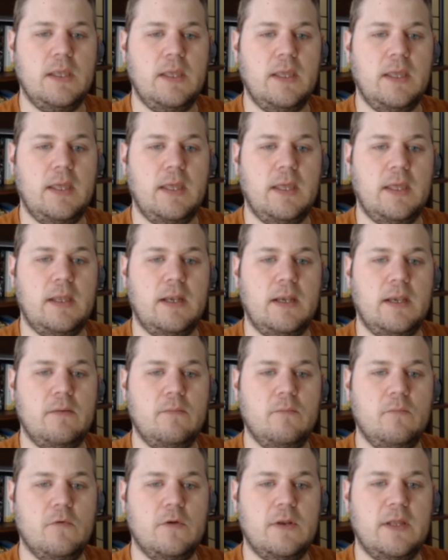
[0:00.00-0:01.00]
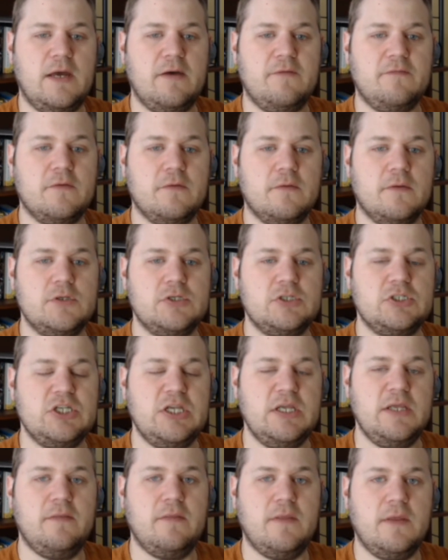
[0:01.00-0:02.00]
and would have to
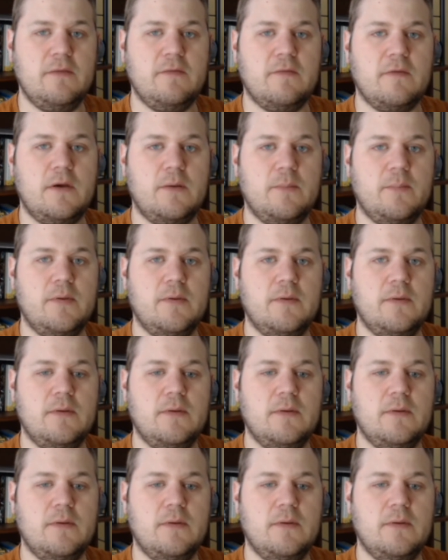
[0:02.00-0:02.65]
shake things up